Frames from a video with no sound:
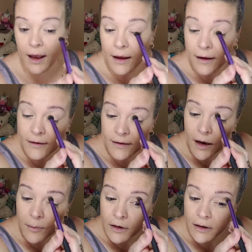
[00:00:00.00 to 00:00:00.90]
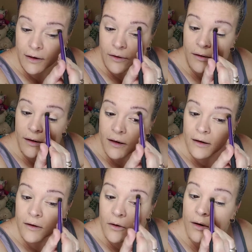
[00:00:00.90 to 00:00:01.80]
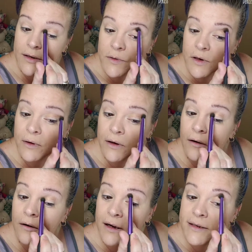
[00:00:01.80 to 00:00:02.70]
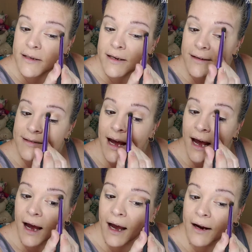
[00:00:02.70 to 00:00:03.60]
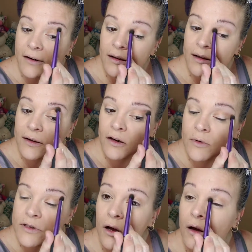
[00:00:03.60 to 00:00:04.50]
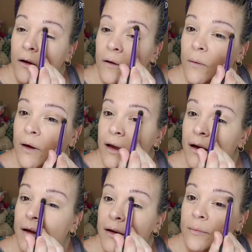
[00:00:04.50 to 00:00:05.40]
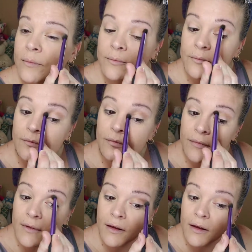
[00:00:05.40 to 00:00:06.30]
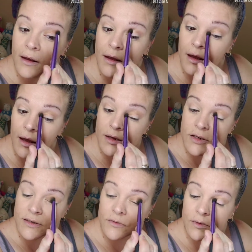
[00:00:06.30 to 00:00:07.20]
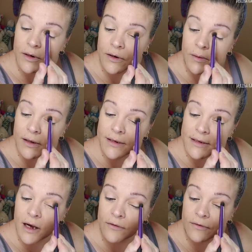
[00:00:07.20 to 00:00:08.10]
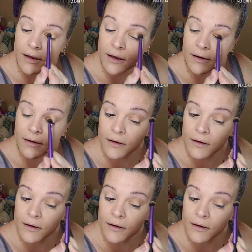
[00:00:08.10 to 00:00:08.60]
And I'm literally going to sweep it across the entire lid, almost all the way up, just really, really softly.